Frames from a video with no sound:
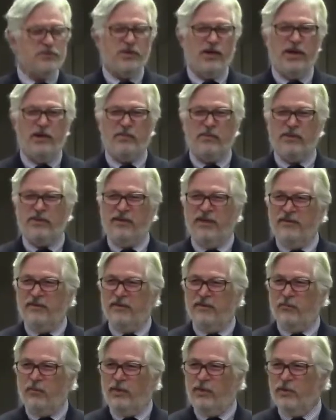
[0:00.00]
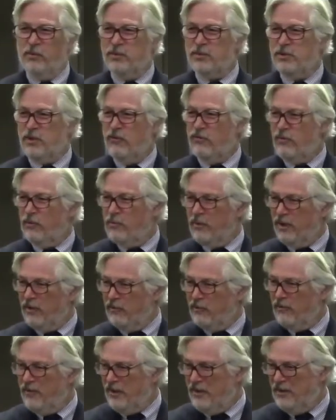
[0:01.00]
trying to pretend that winter was over, I
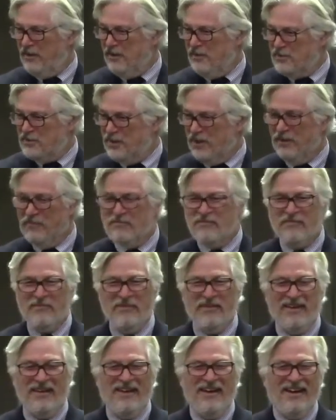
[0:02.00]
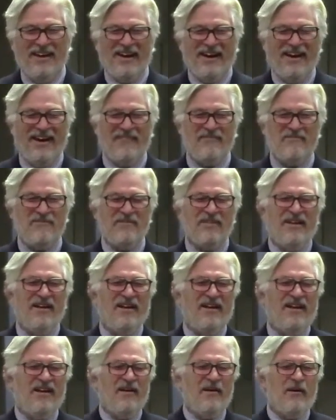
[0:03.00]
don't think it is yet. Uh,
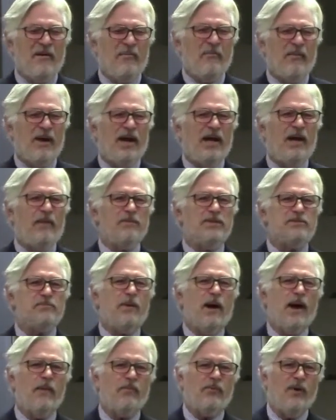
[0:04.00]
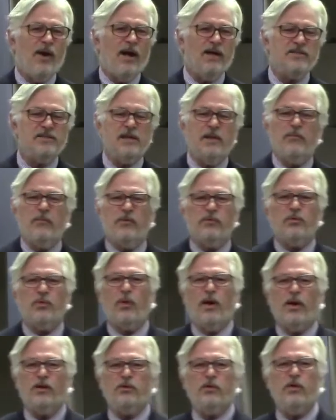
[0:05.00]
my name is Bob Gratz. I'm the
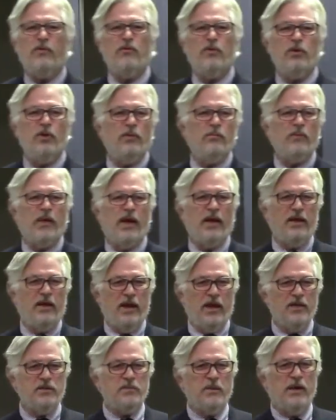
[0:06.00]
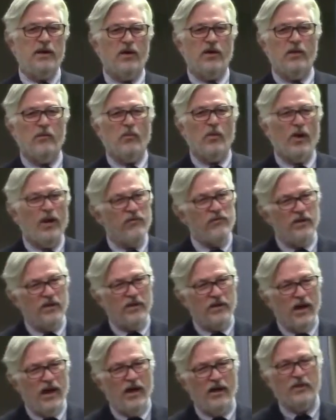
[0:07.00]
director of alumni engagement here at
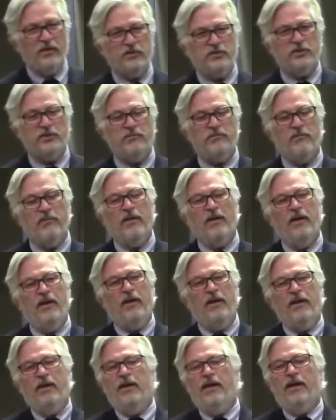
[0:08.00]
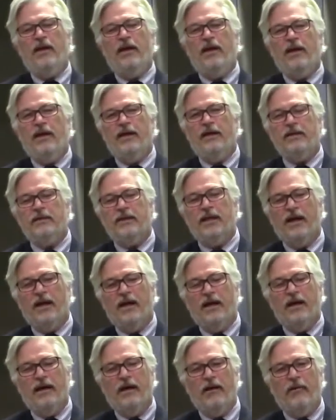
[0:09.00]
Moravian College, and
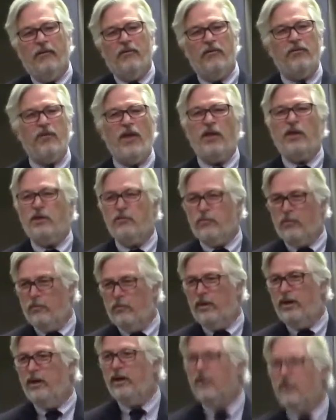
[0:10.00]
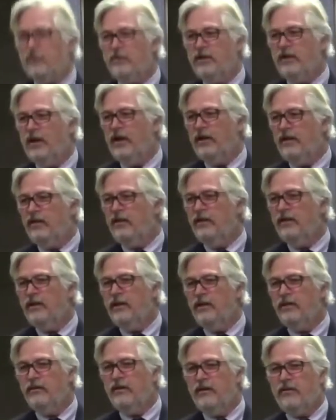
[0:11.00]
uh, thank you for being here tonight.
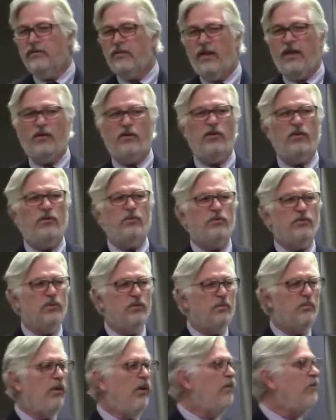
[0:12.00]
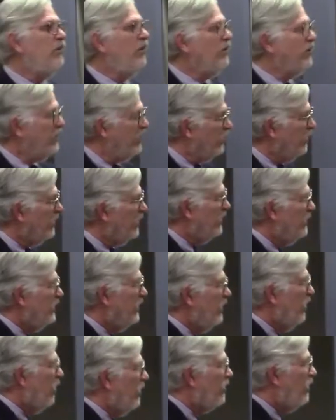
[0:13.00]
And, thank you to Paul Peucker and
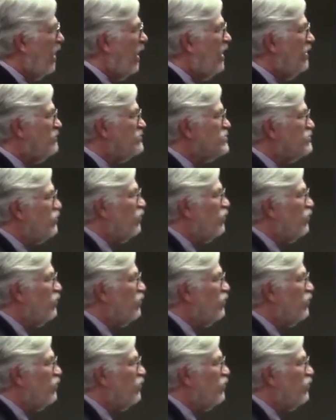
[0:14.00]
the archives